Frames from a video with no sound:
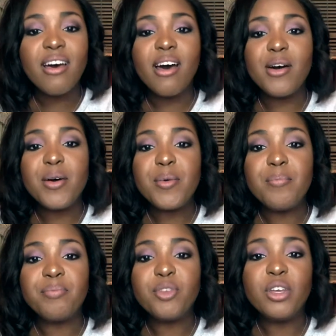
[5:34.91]

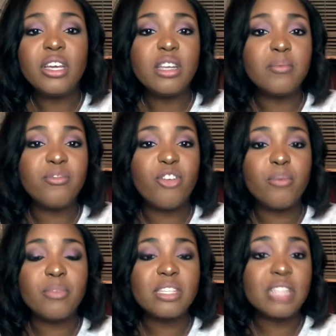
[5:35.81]
You can get them
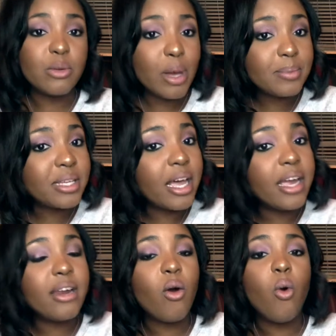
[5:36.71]
from the Sleek
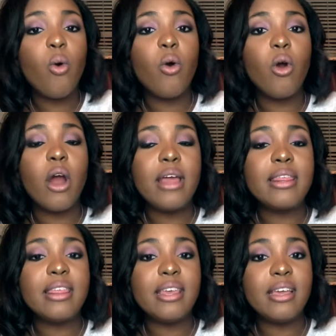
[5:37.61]
website or
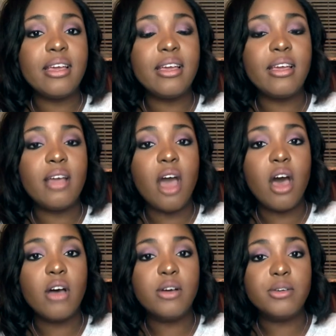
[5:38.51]
the
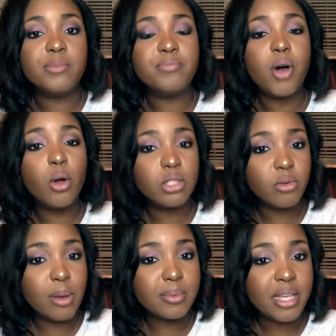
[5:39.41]
Ulta
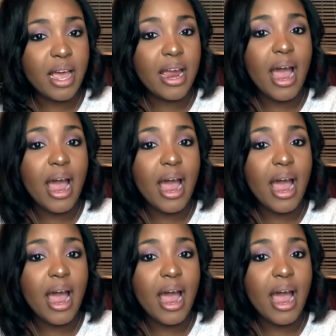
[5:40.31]
website.